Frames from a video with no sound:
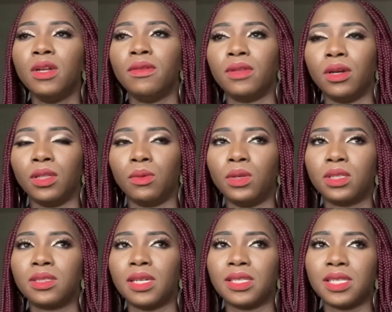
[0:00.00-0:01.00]
or the ones
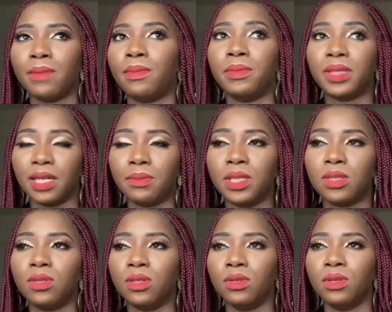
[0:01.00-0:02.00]
that time permitted me to
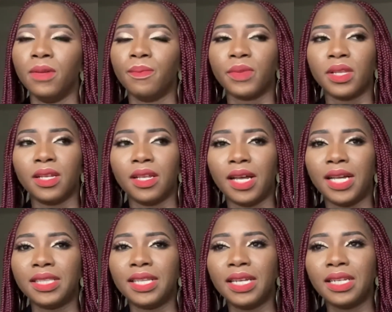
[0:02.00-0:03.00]
do.
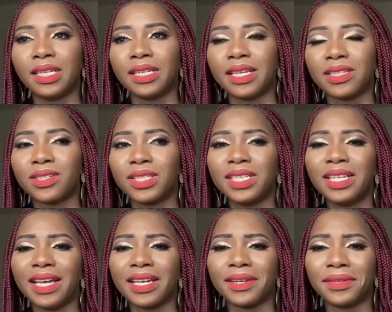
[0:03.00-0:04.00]
And then there's nothing
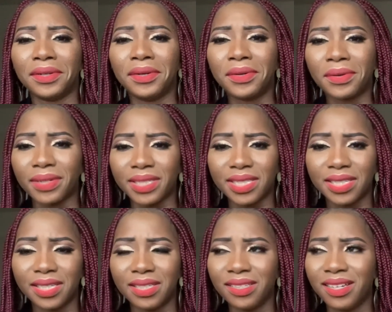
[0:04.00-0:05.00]
like no
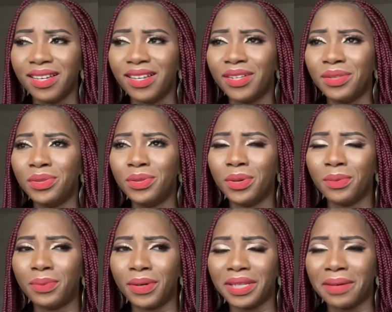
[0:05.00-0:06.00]
rushing, no
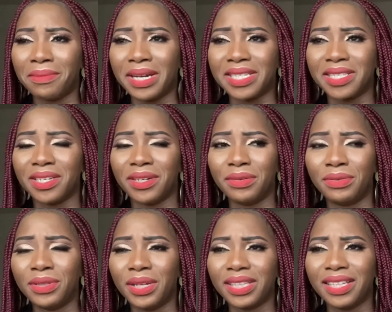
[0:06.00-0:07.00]
bothering myself,
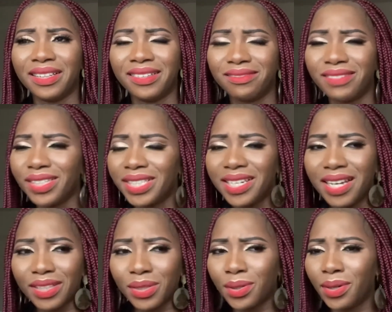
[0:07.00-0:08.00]
nothing
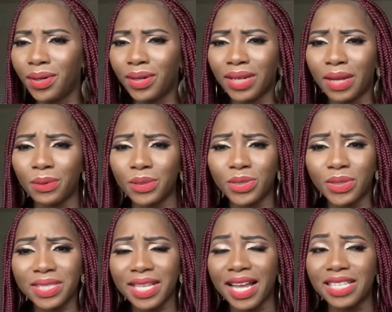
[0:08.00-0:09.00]
at all. I was
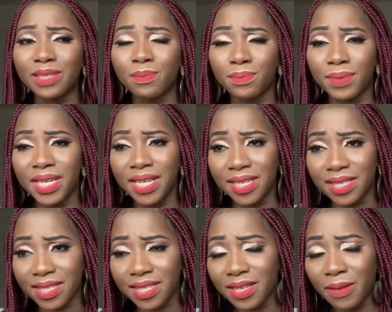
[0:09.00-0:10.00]
just at
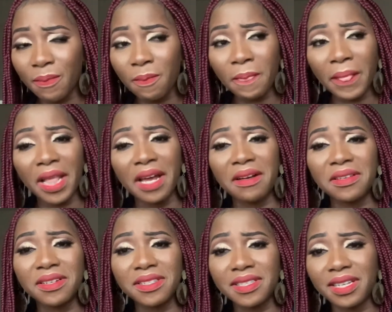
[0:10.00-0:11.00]
peace. I'll
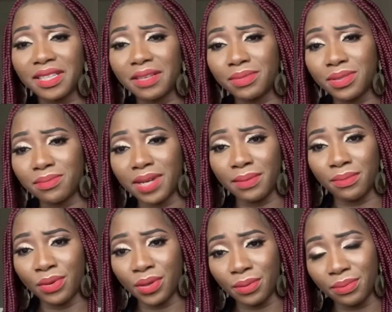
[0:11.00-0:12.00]
just take them to my mom.